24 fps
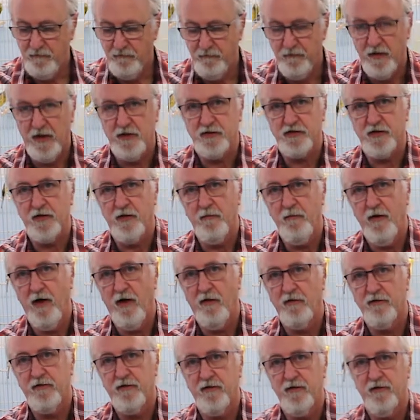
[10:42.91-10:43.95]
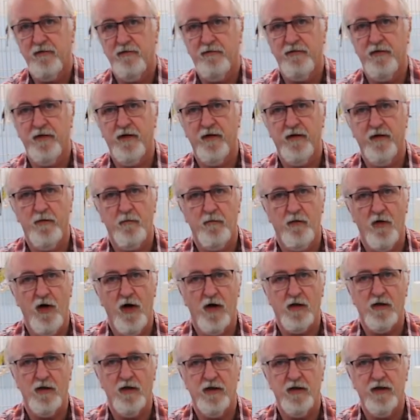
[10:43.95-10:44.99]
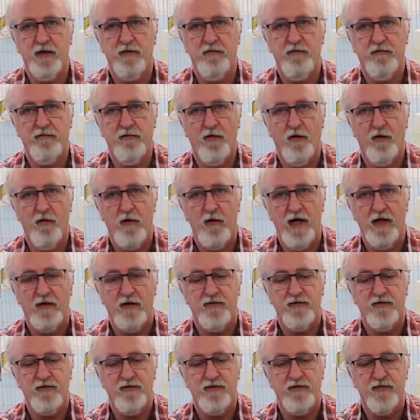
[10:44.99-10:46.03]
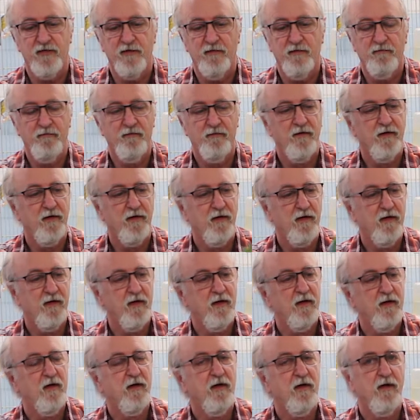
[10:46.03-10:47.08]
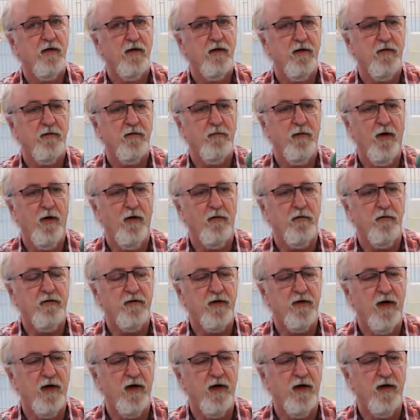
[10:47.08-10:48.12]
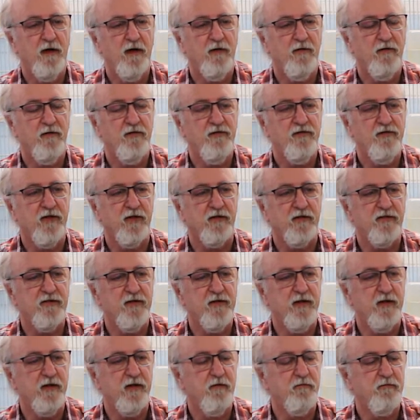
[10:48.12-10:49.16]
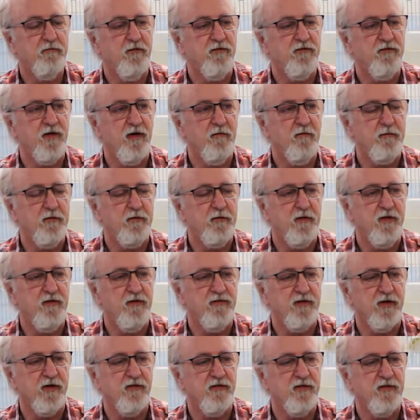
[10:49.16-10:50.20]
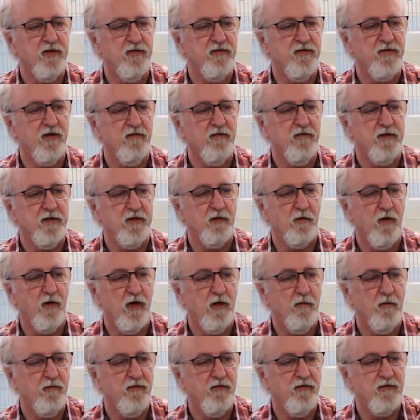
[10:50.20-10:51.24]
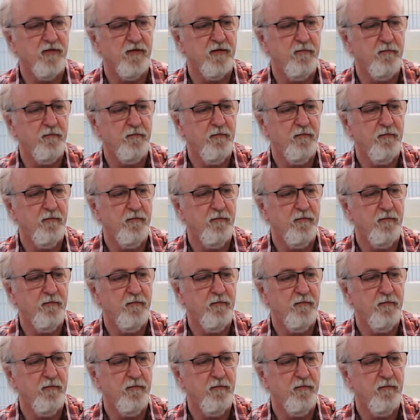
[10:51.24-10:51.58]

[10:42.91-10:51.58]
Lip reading: measured amount of the broccoli florets, about 60 to 70 grams.